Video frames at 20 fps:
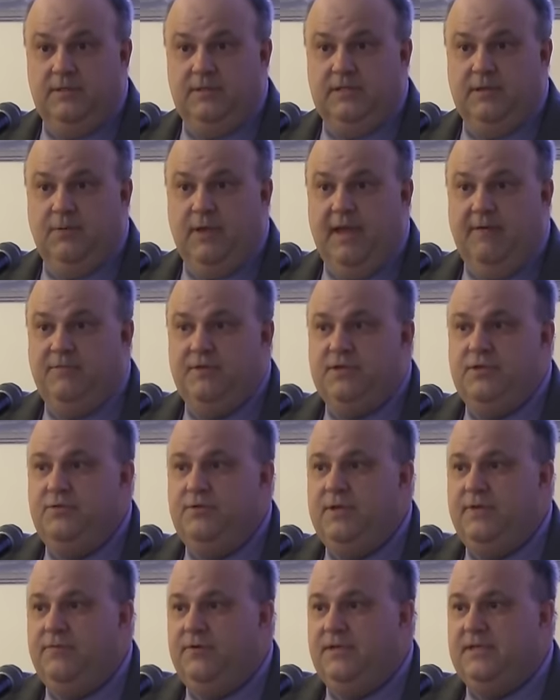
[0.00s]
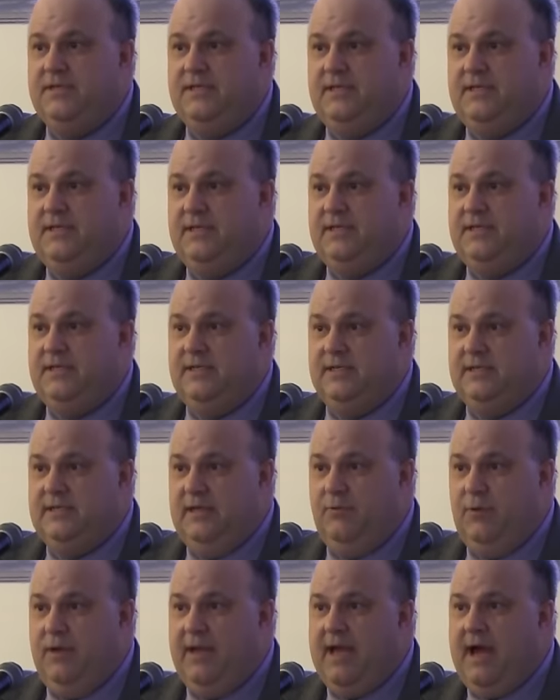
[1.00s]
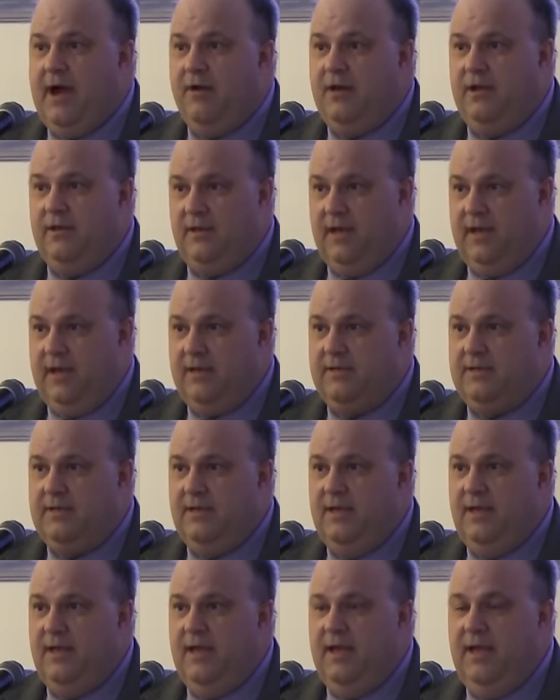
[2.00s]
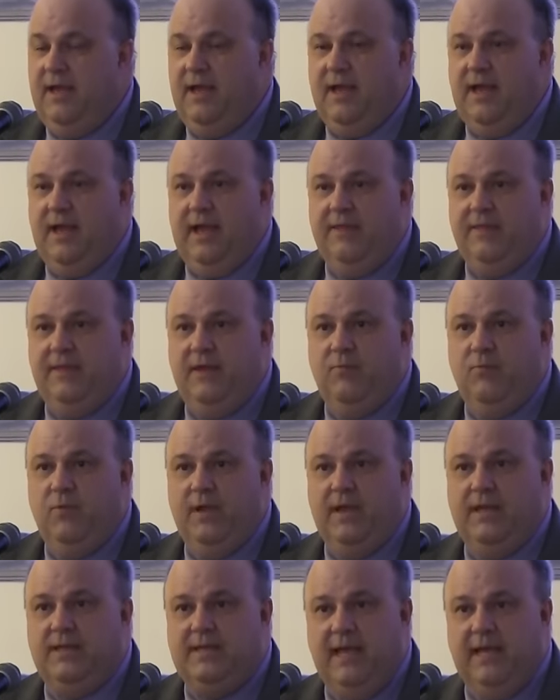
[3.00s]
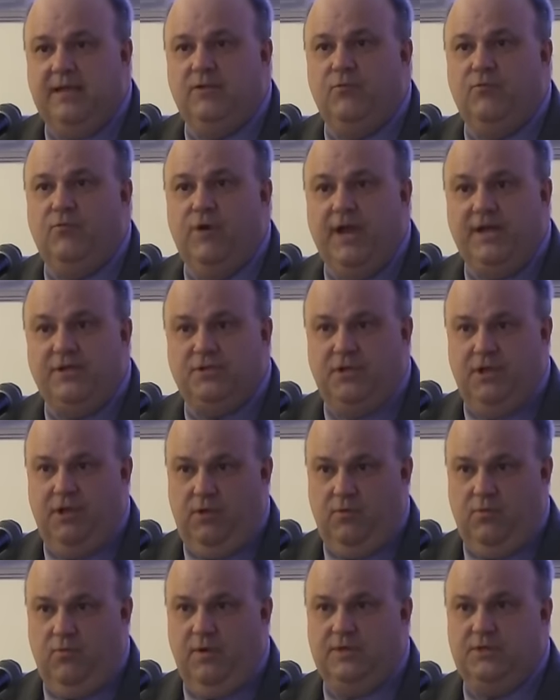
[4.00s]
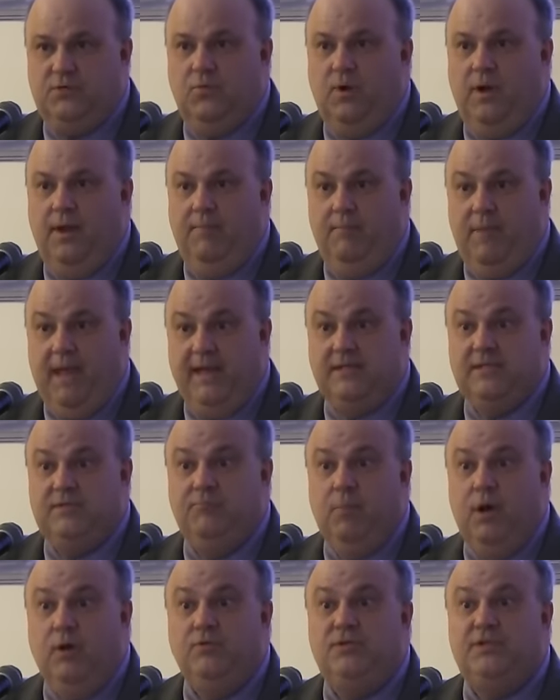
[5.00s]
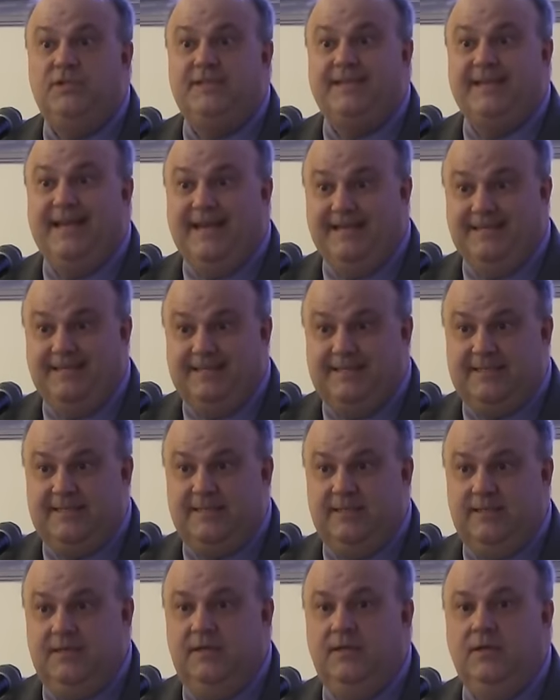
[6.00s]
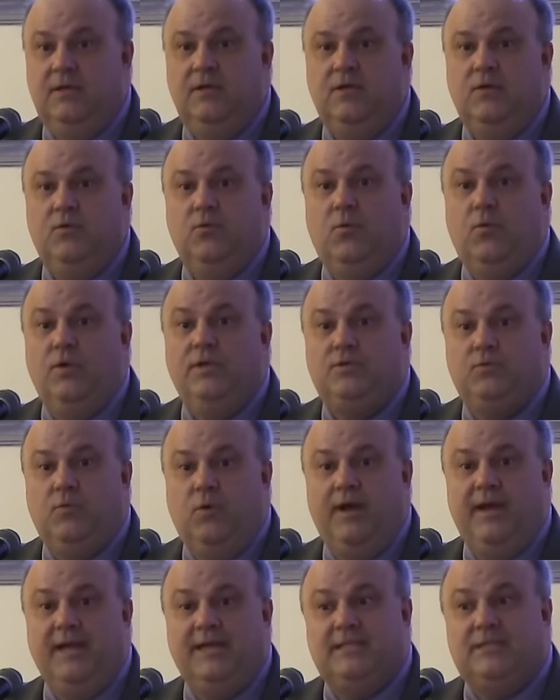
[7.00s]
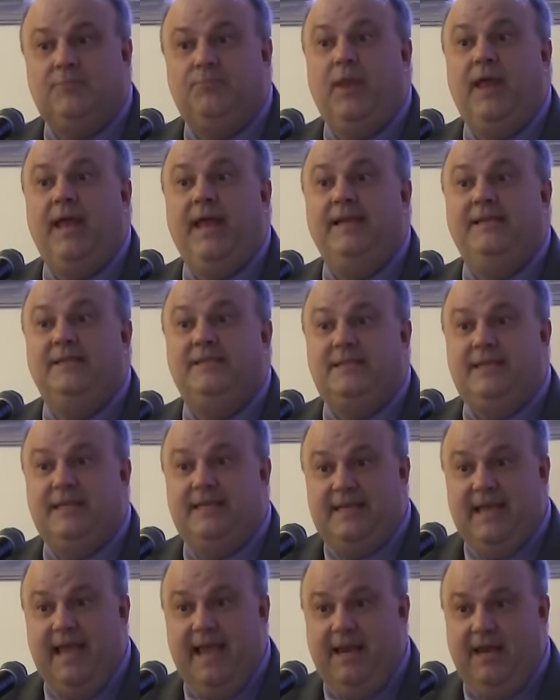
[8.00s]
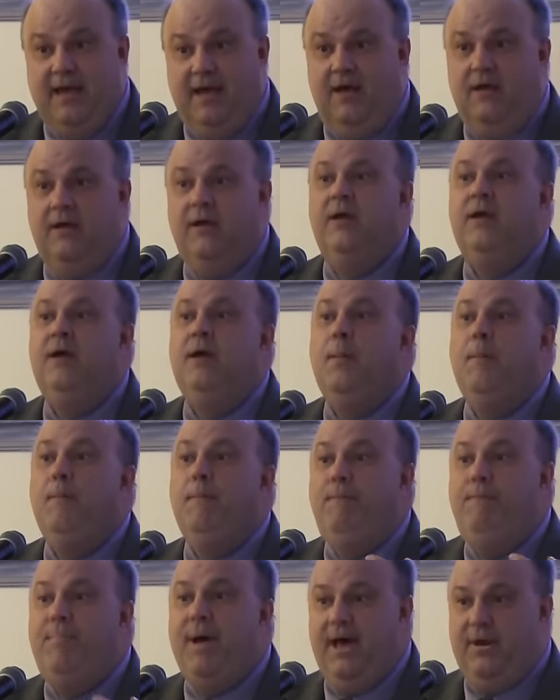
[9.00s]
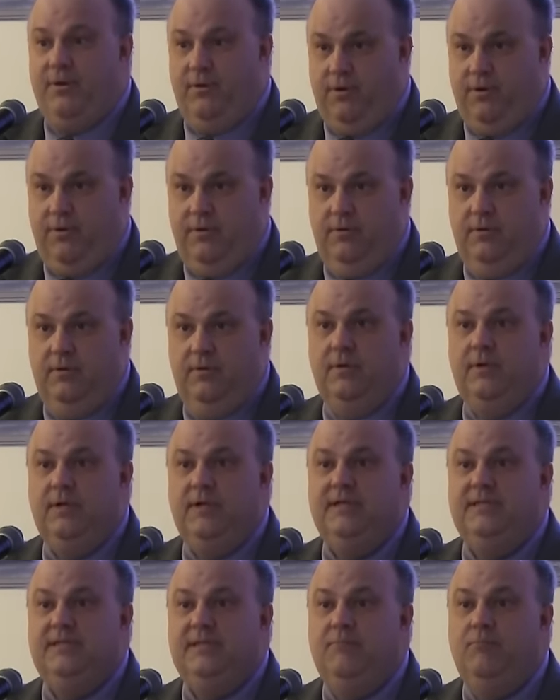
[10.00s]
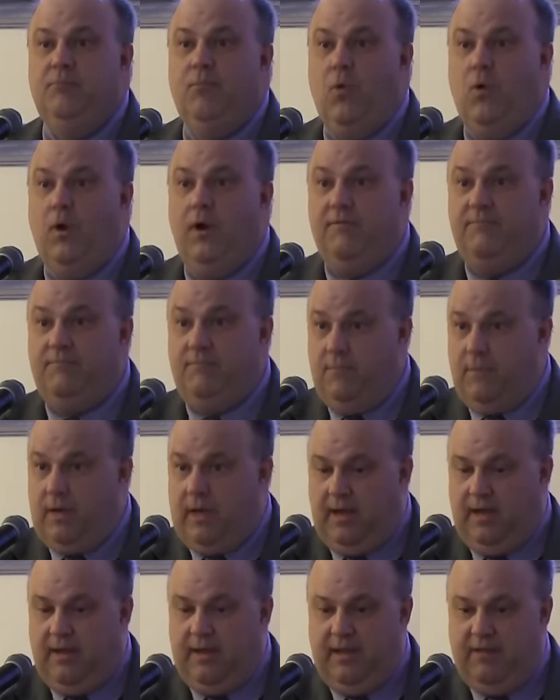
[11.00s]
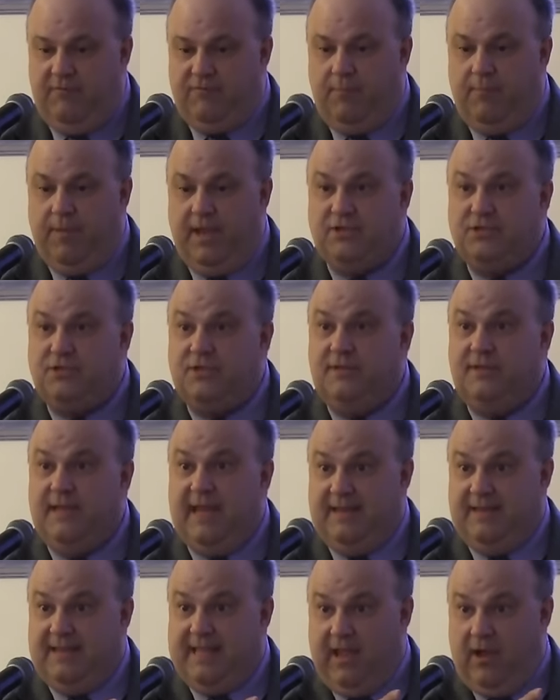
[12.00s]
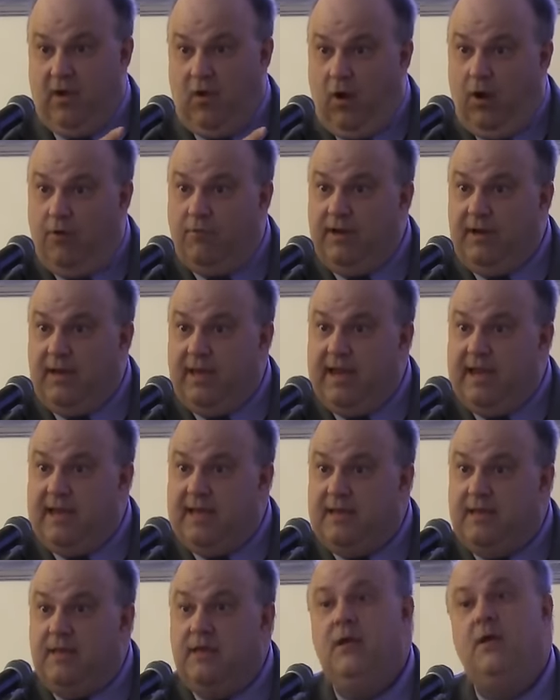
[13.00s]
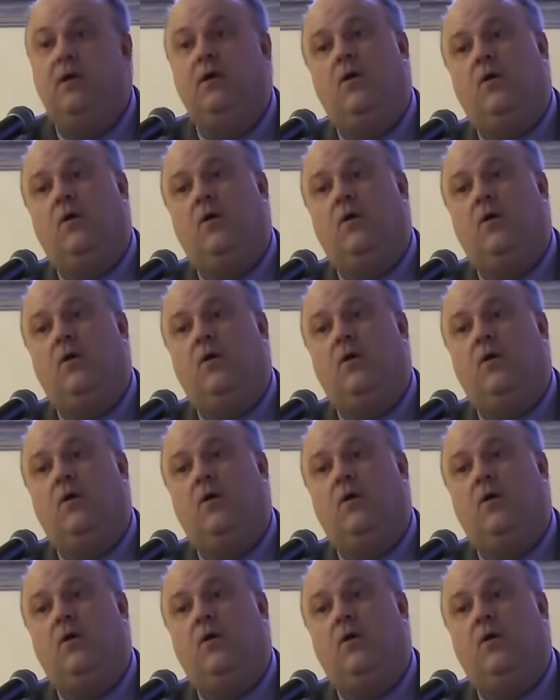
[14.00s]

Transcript: So we have two different statistics that we calculate, and then we take the ratio, which one makes most sense, which one explains the data better. Is it more uh, information that they are related